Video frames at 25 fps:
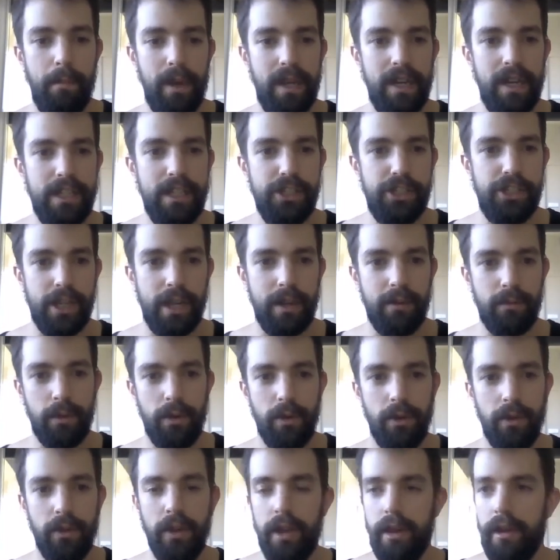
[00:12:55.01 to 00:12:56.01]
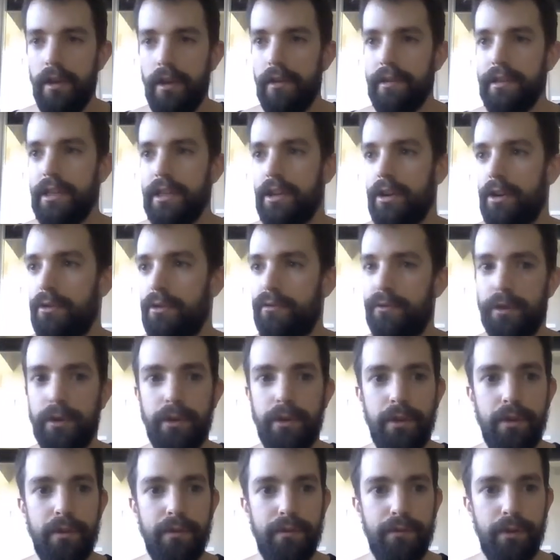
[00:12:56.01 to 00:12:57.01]
But in general, you know,
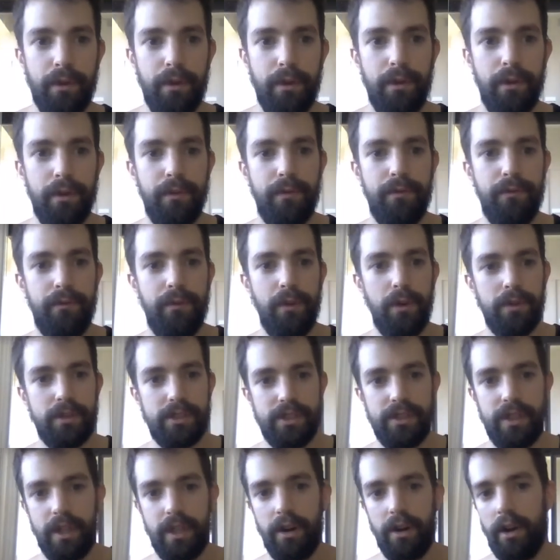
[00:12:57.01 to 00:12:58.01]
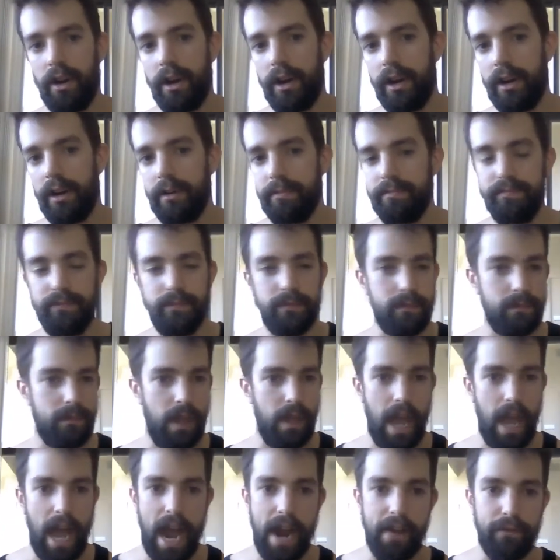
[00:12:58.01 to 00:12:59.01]
for folks that are
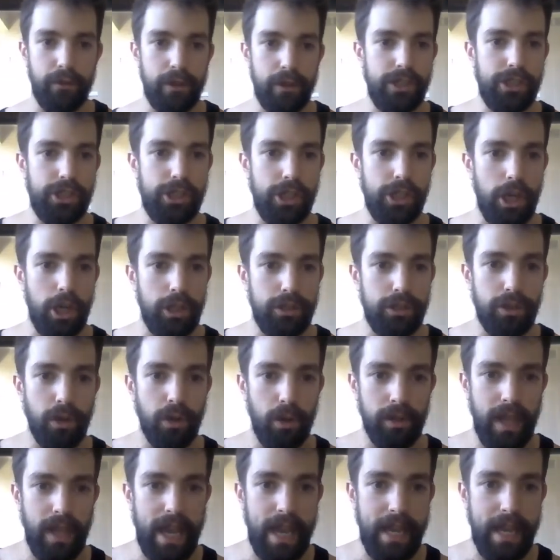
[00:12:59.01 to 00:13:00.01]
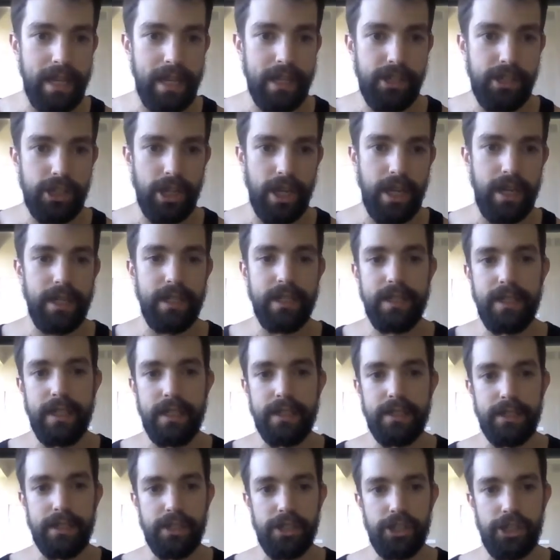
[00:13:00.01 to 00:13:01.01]
average adult age and in
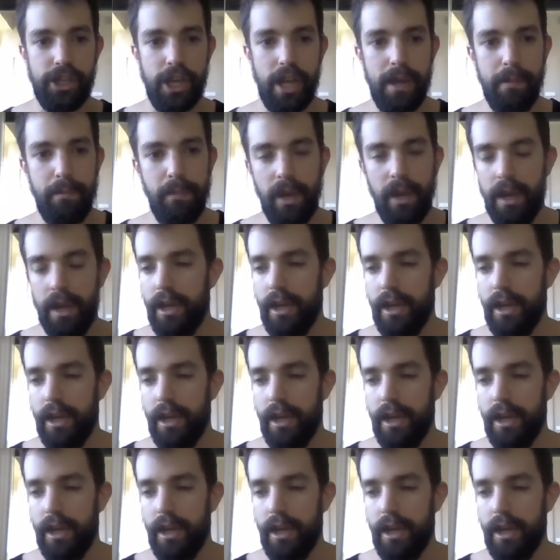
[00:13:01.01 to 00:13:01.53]
decent shape,